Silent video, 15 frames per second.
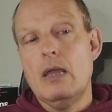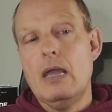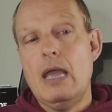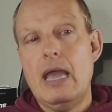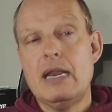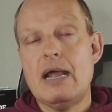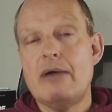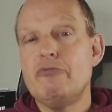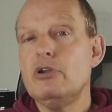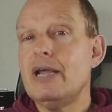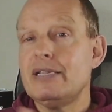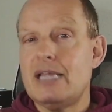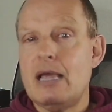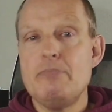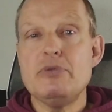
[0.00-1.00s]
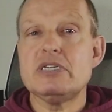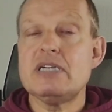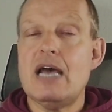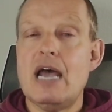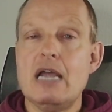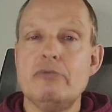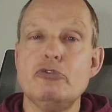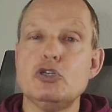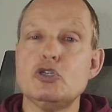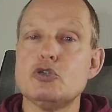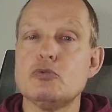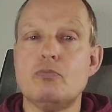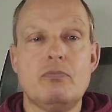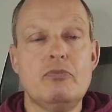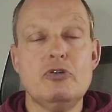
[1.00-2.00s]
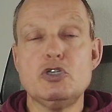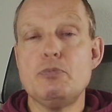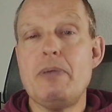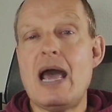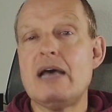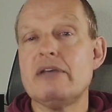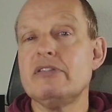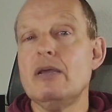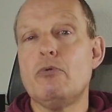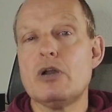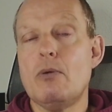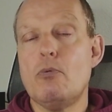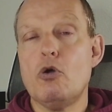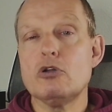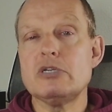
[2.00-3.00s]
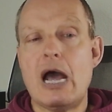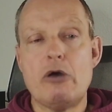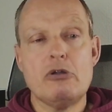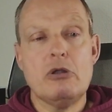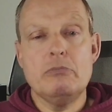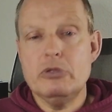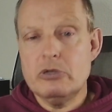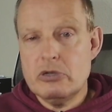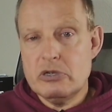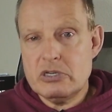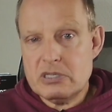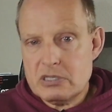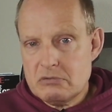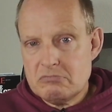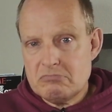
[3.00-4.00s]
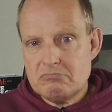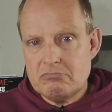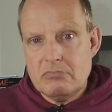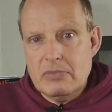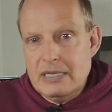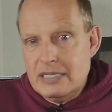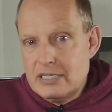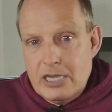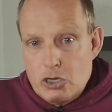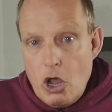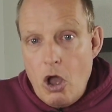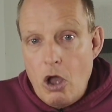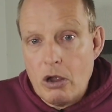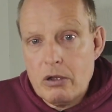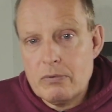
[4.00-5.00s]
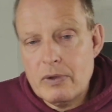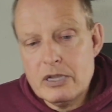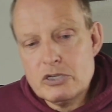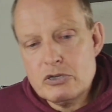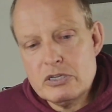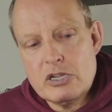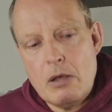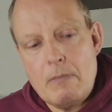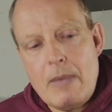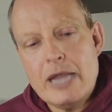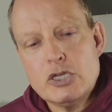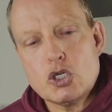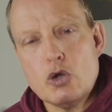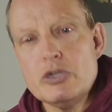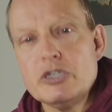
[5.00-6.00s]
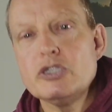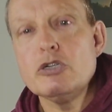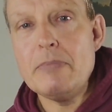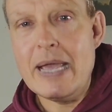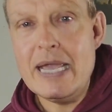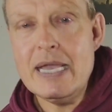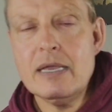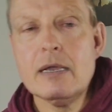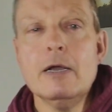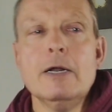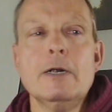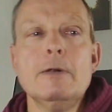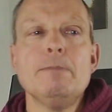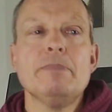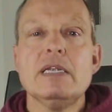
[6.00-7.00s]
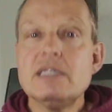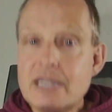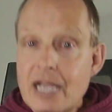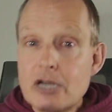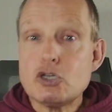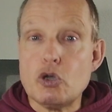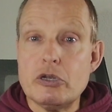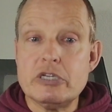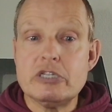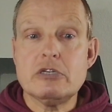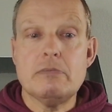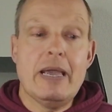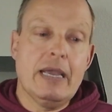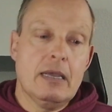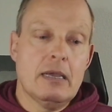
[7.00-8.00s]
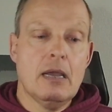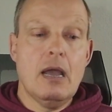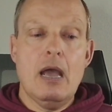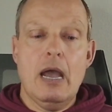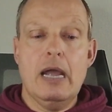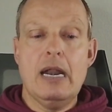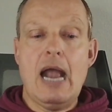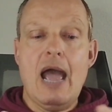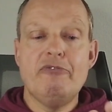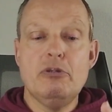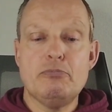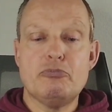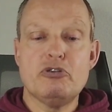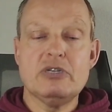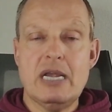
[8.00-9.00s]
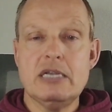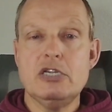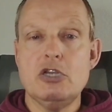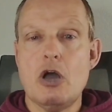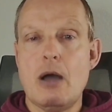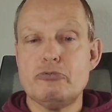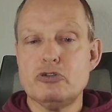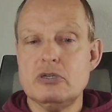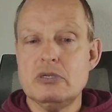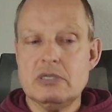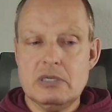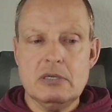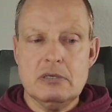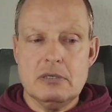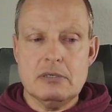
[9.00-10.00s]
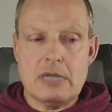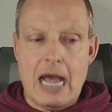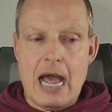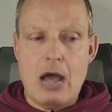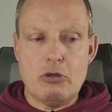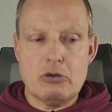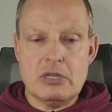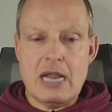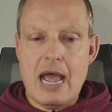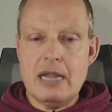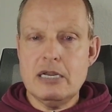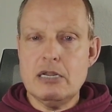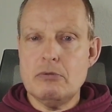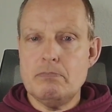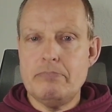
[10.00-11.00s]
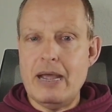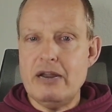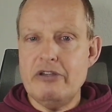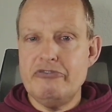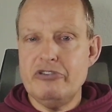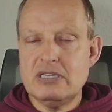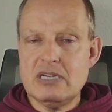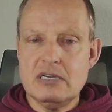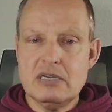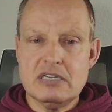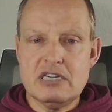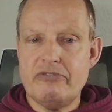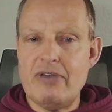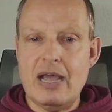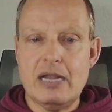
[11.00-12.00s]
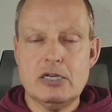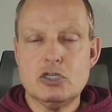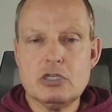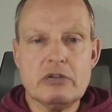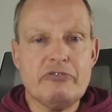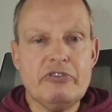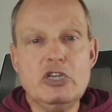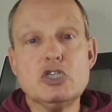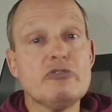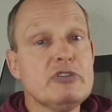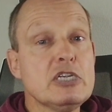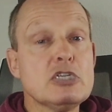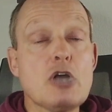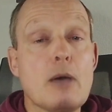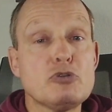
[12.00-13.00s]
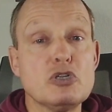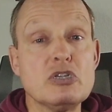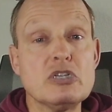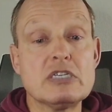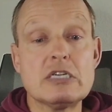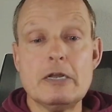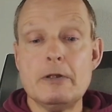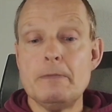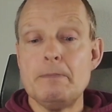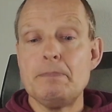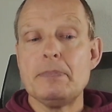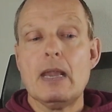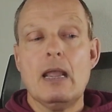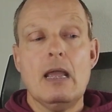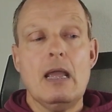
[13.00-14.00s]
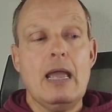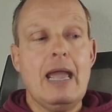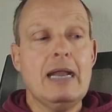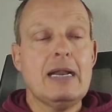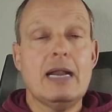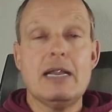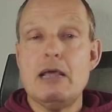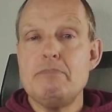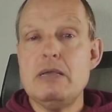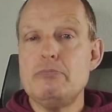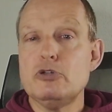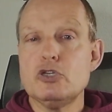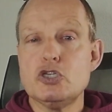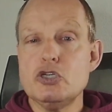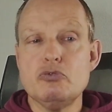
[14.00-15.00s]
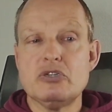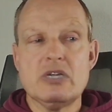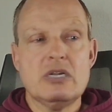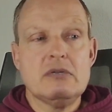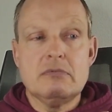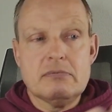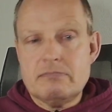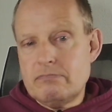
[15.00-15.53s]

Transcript: And I will let them decide which path they want to walk down on, because it's their dog, right? So it's not my choice to make, it's their choice to make. And I will present the options and outline the benefits and disadvantages of each of these options. And I'll let people choose. And